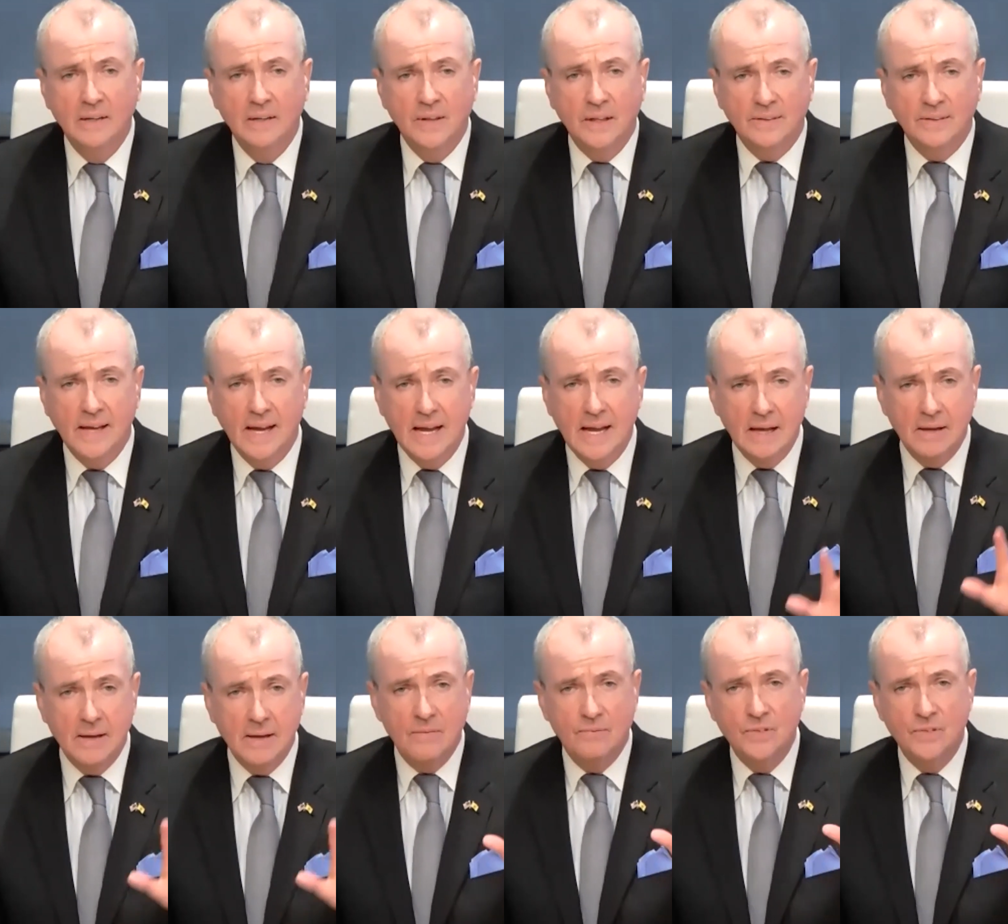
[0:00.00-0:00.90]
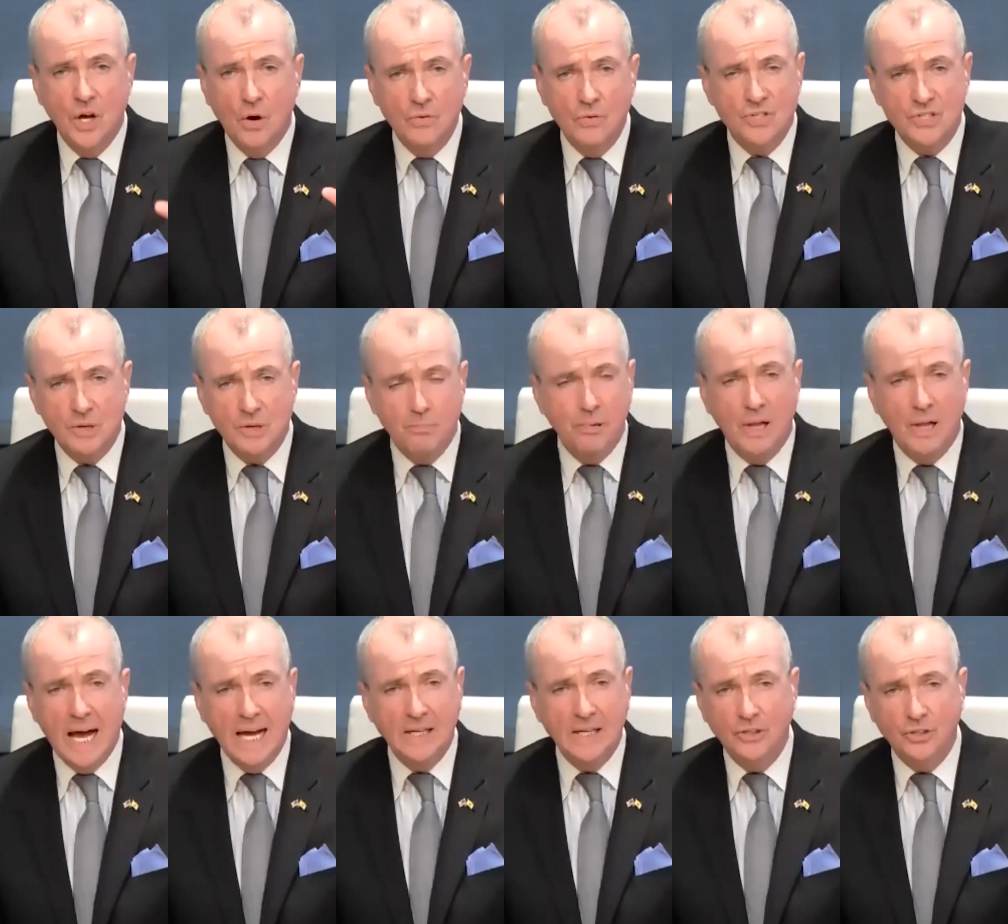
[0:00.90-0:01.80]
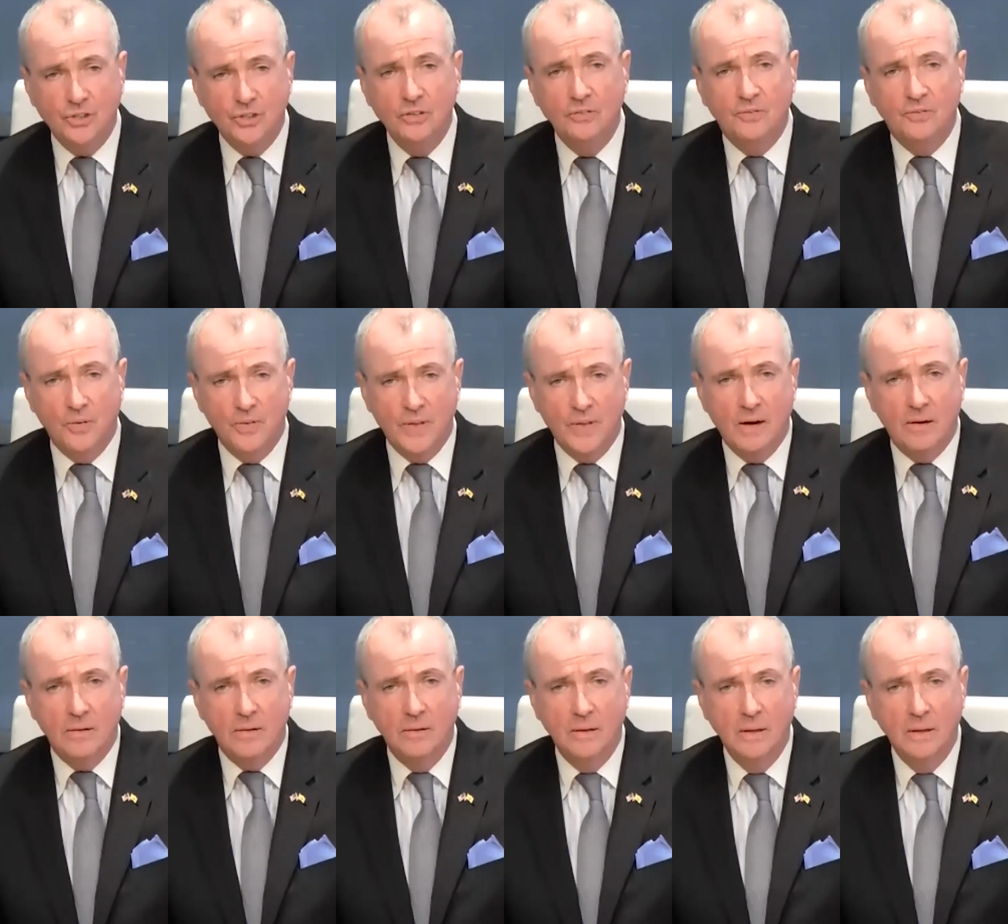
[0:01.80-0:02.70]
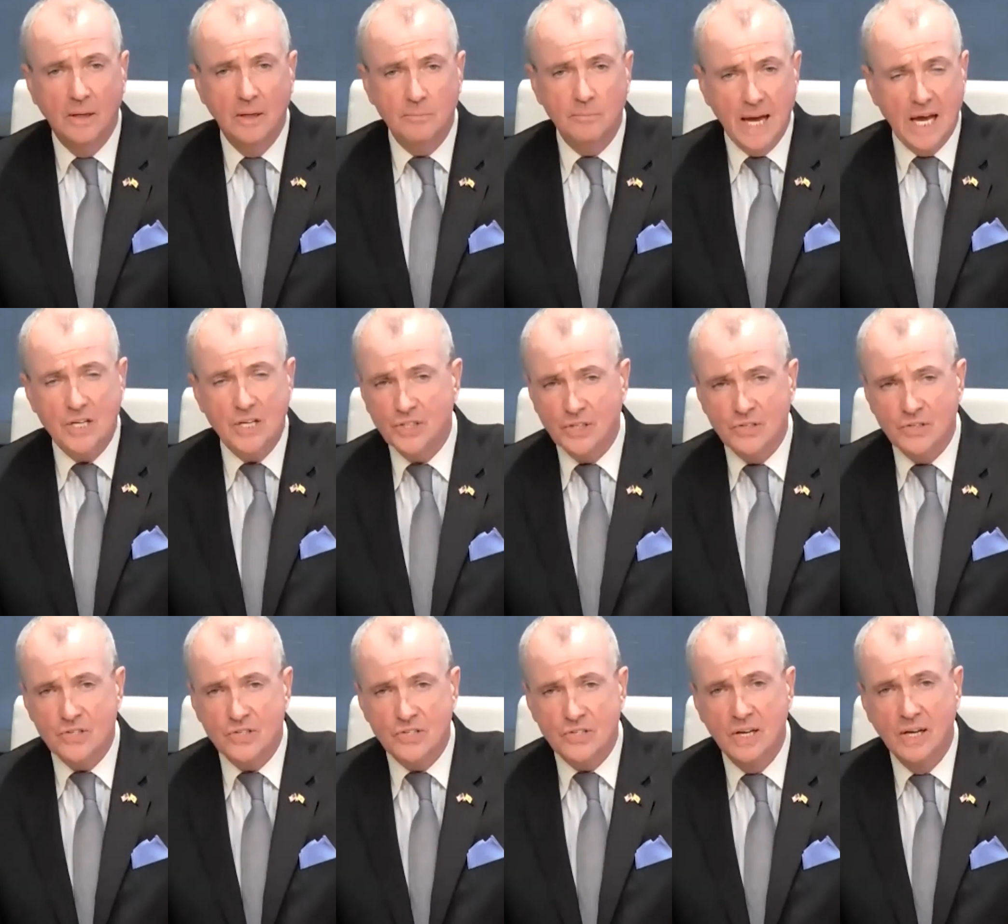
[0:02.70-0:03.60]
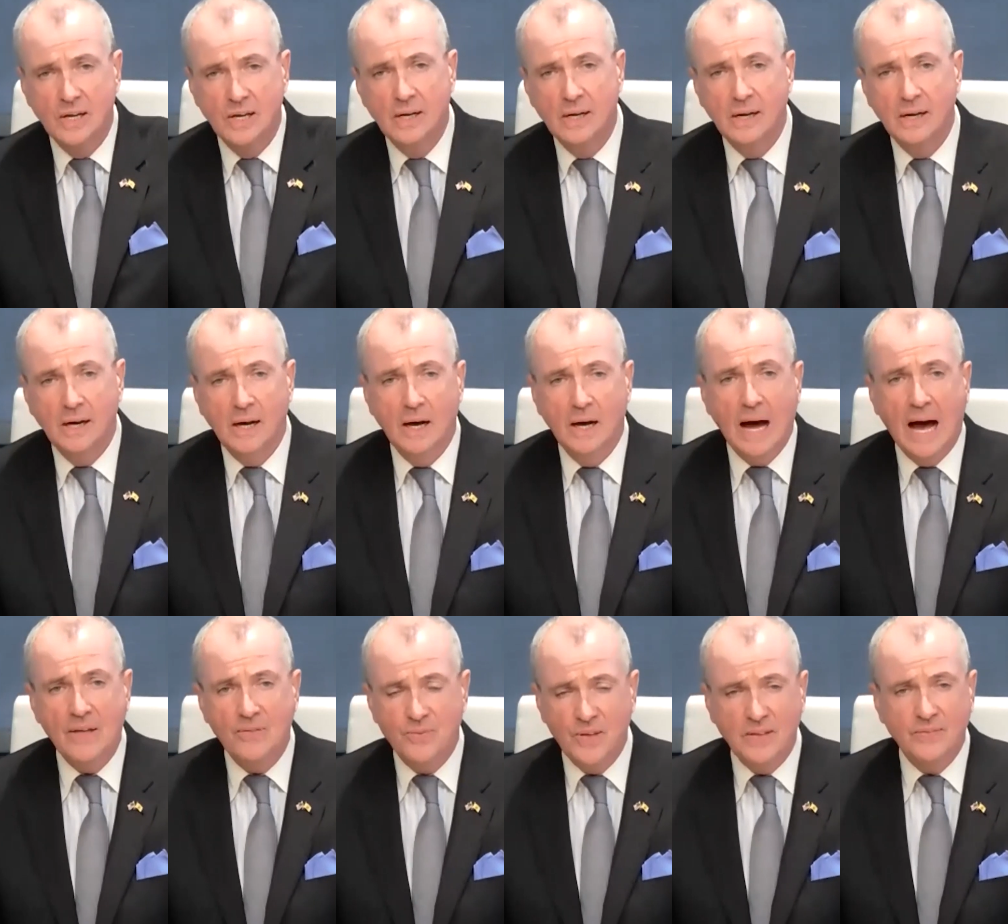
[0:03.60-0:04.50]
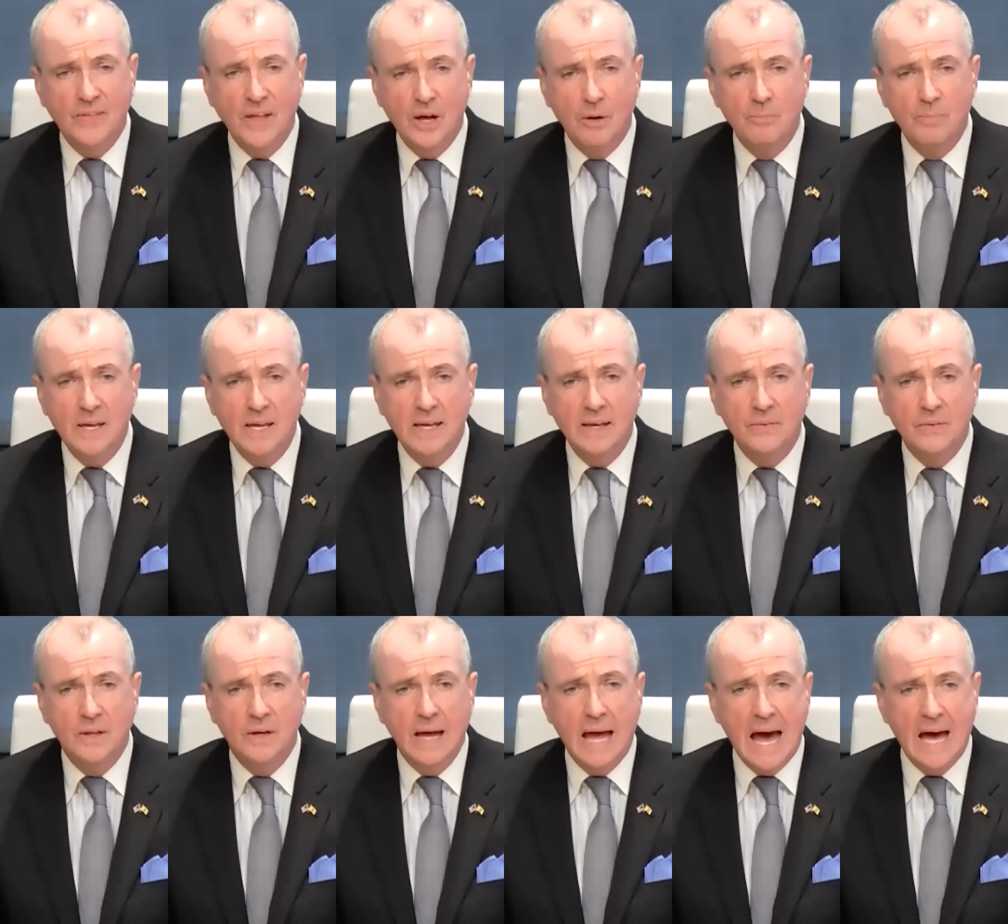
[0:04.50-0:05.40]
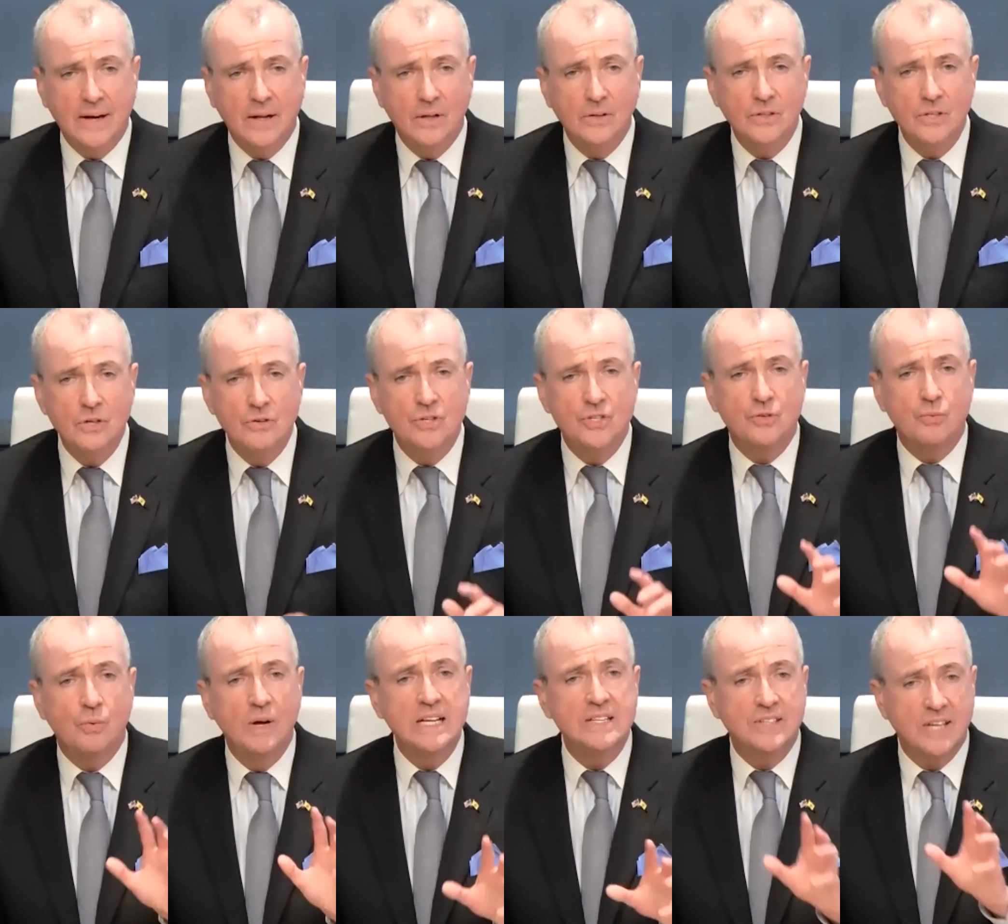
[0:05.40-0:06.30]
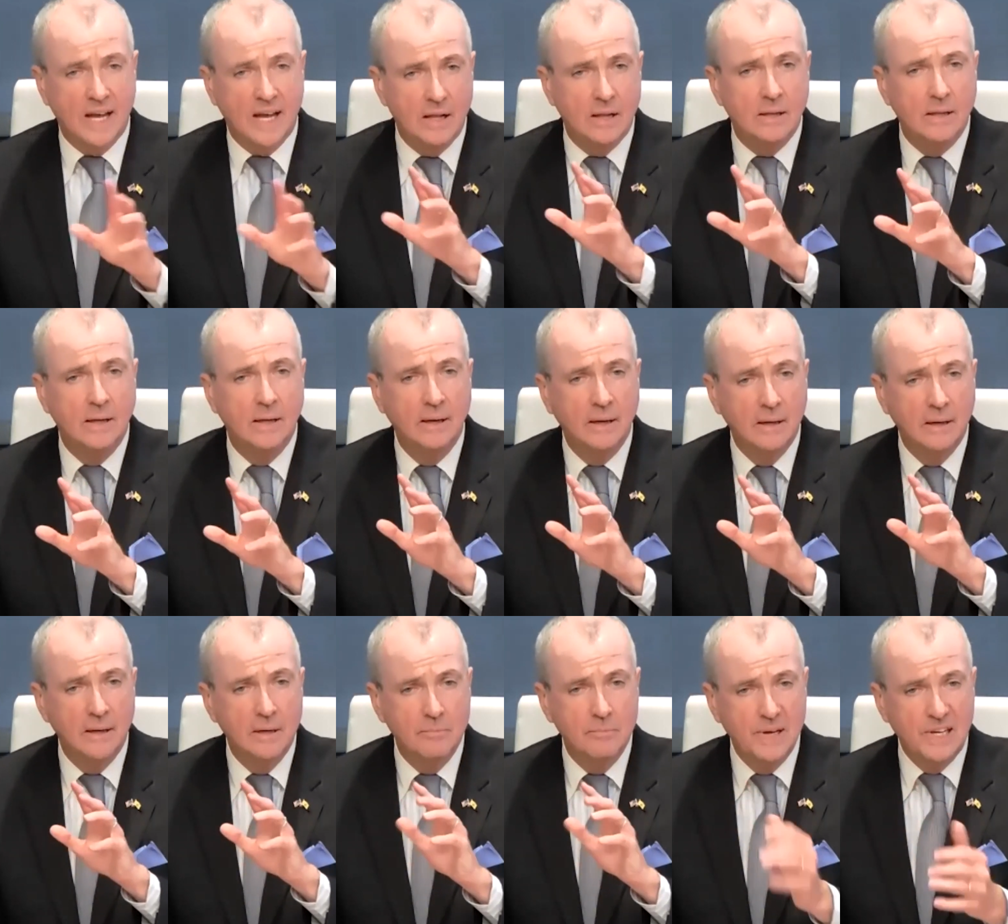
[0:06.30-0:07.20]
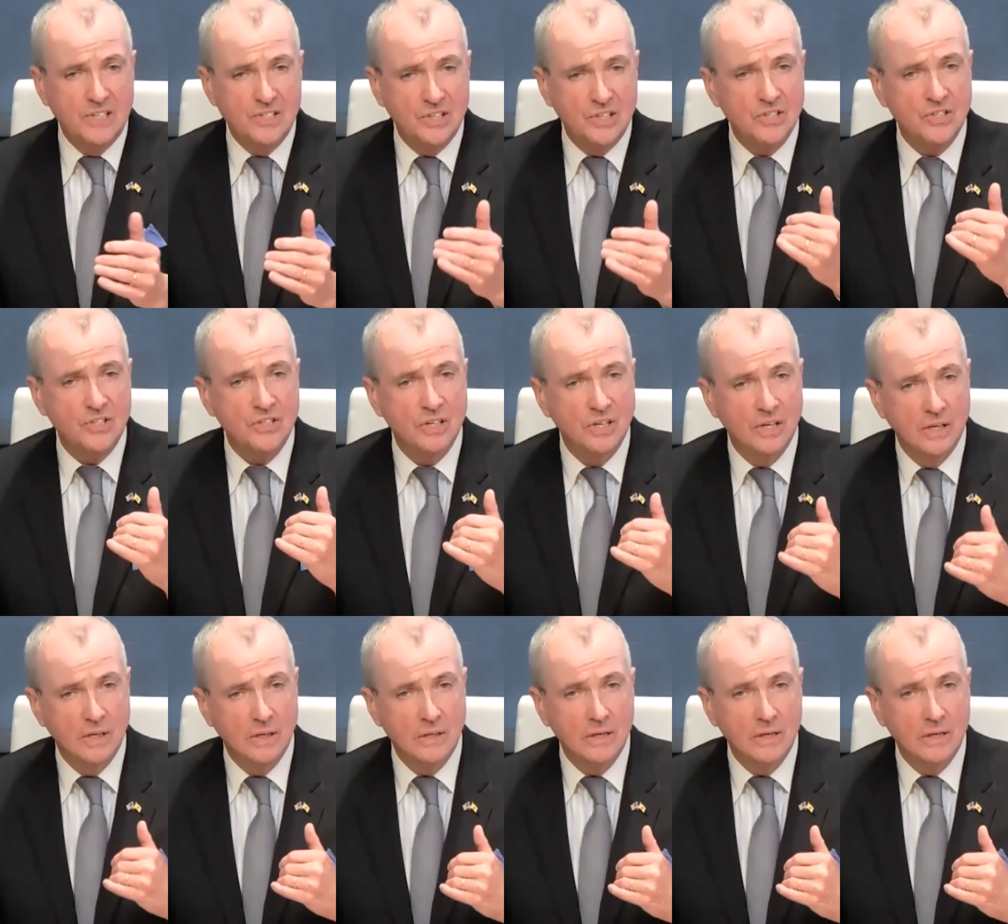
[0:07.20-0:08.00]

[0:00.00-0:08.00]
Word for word: that they have no supply issue for their patients, uh, I think they'll be in the adult use retail business.